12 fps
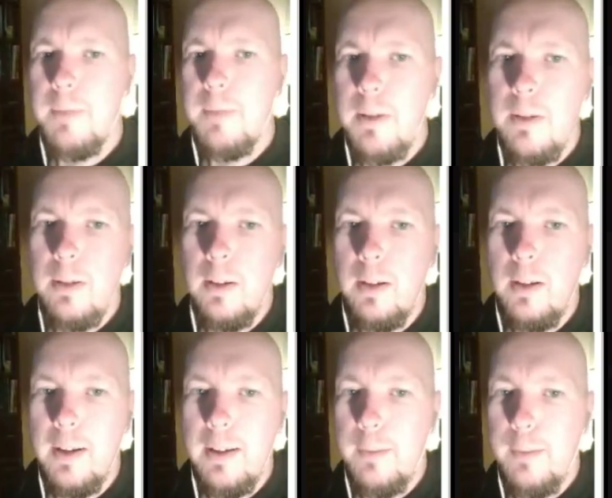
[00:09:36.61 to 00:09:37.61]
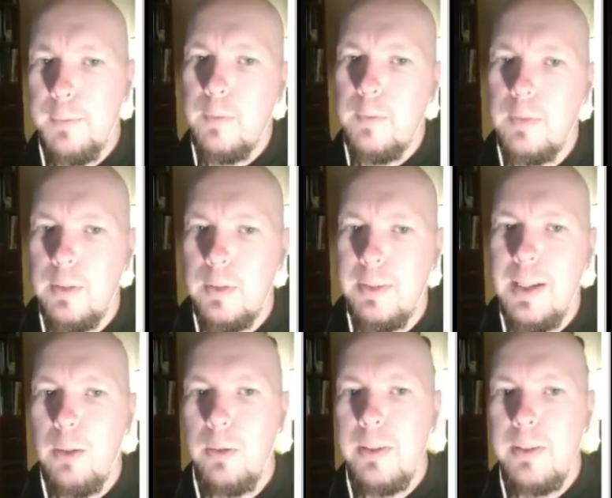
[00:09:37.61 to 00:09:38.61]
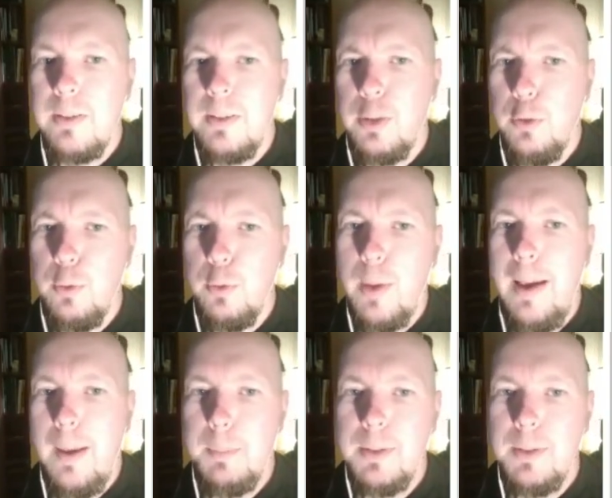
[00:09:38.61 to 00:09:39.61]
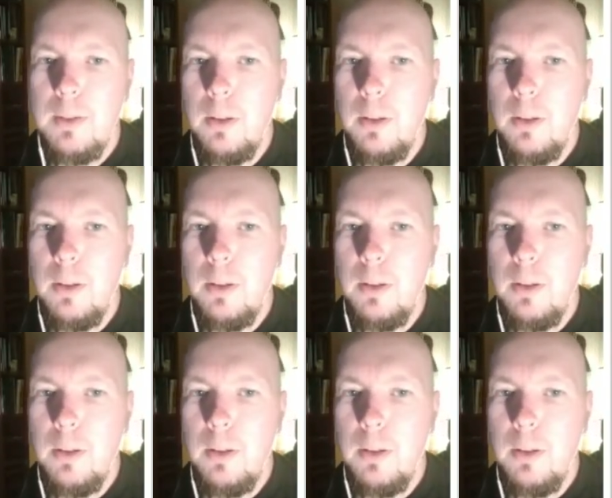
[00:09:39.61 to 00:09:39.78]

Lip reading: I have downloaded two apps called,